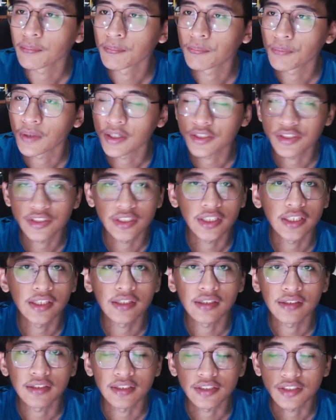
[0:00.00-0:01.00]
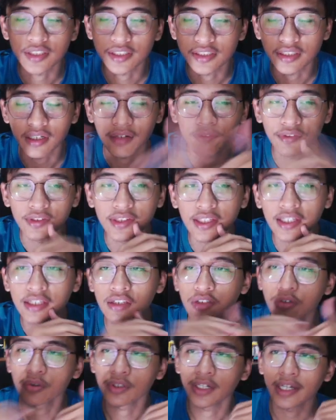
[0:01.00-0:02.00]
pressing the size and
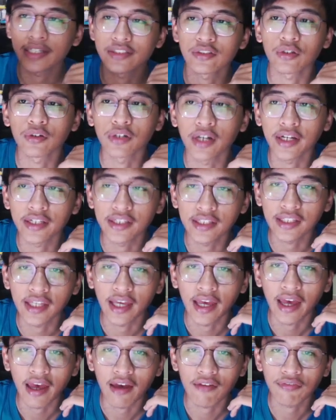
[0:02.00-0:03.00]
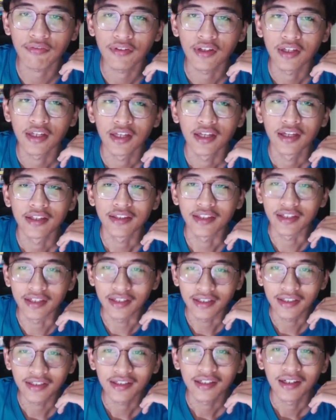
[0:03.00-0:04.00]
everything, you guys already have
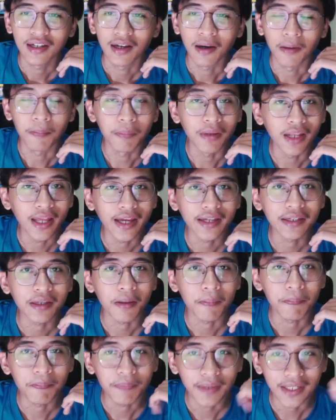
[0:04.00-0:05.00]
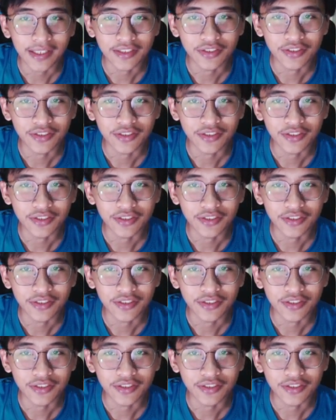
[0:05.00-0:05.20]
the blank page